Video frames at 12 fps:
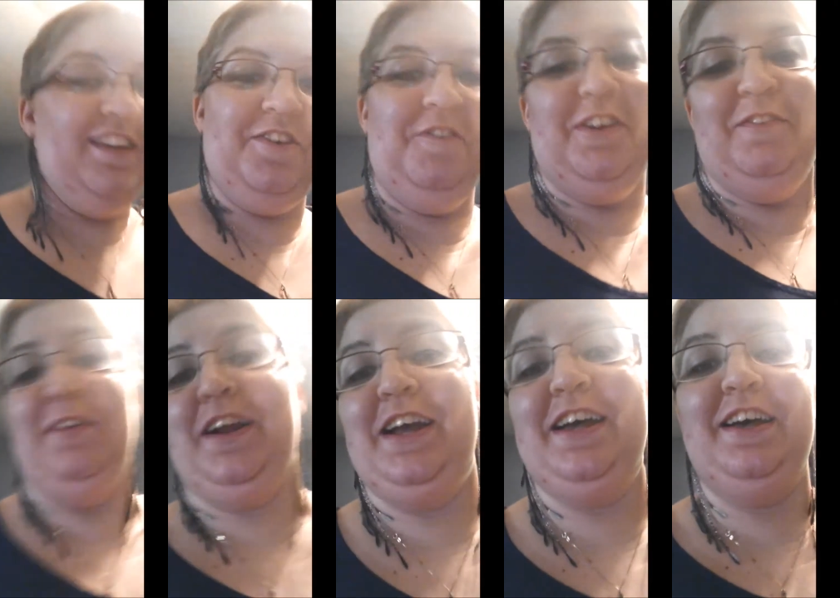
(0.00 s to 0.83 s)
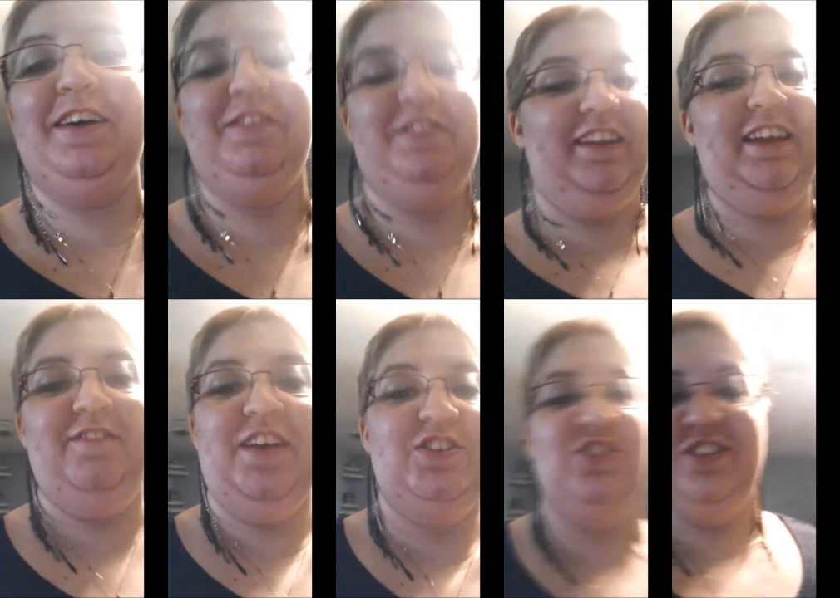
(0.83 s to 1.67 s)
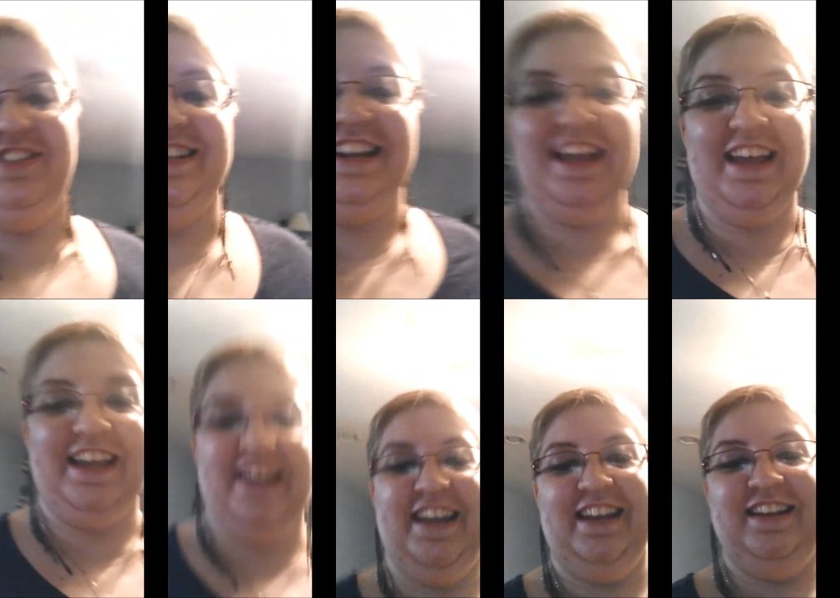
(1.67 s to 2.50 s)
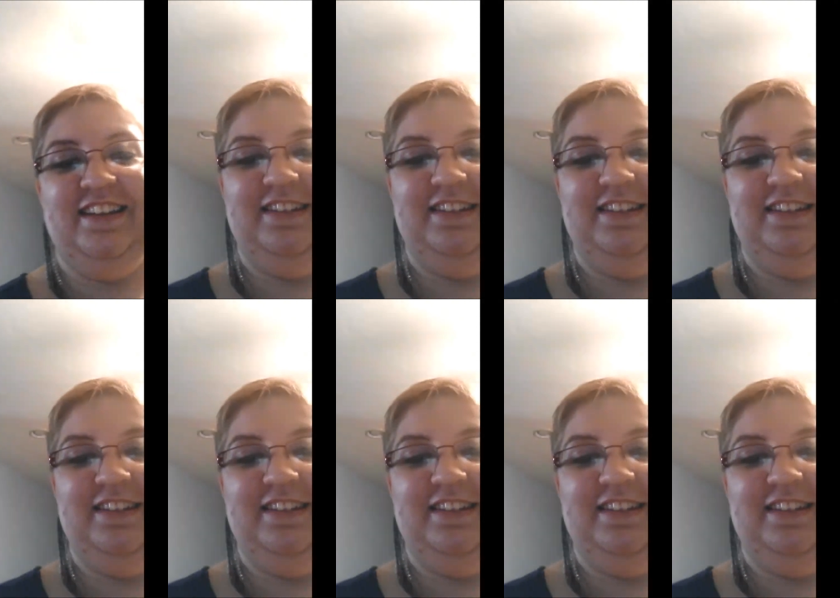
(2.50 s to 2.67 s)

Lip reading: go on a rousing adventure today.